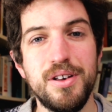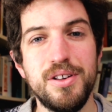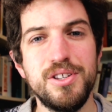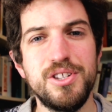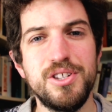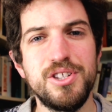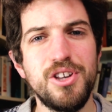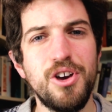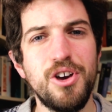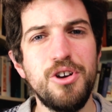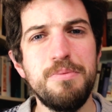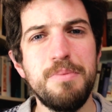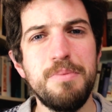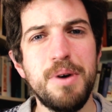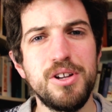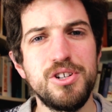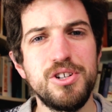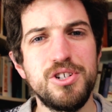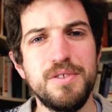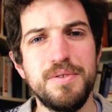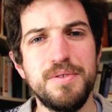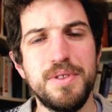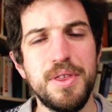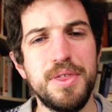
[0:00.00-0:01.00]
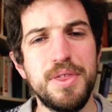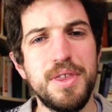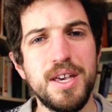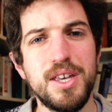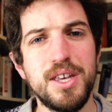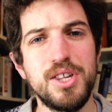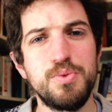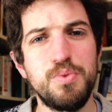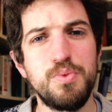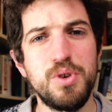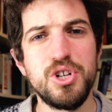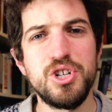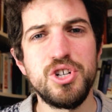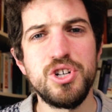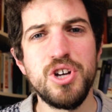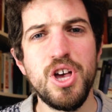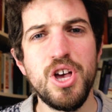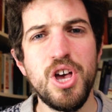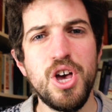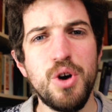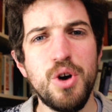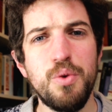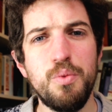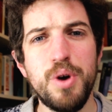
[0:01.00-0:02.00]
So much of the things which
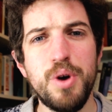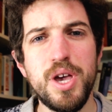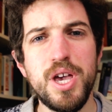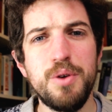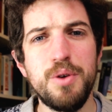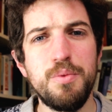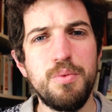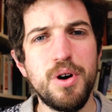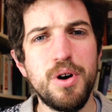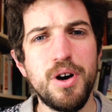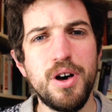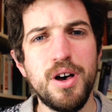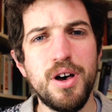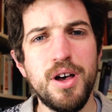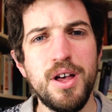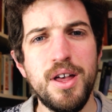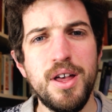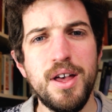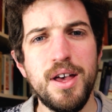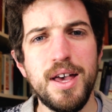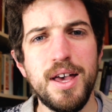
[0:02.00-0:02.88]
we were